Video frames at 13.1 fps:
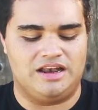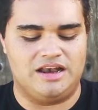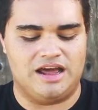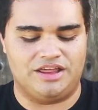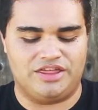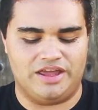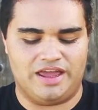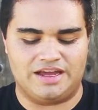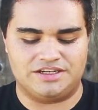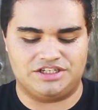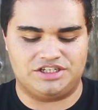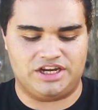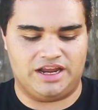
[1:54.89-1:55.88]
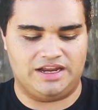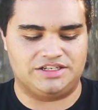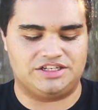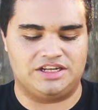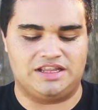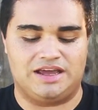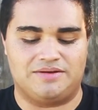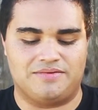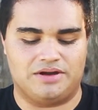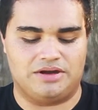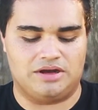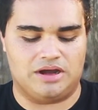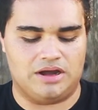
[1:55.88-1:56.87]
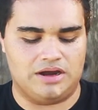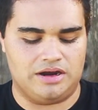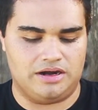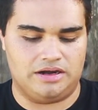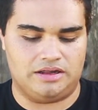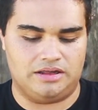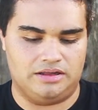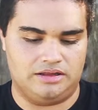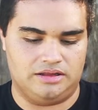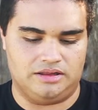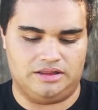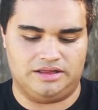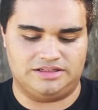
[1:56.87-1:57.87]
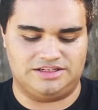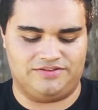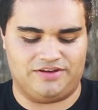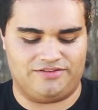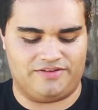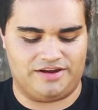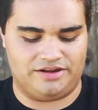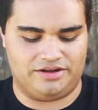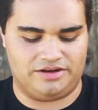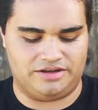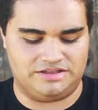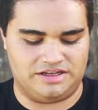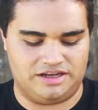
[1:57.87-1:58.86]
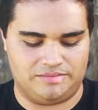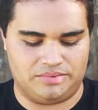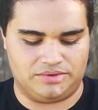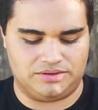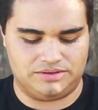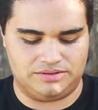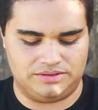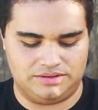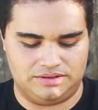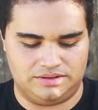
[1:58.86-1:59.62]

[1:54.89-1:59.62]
Nothing has changed in that regard. Let's see if I can find a good example.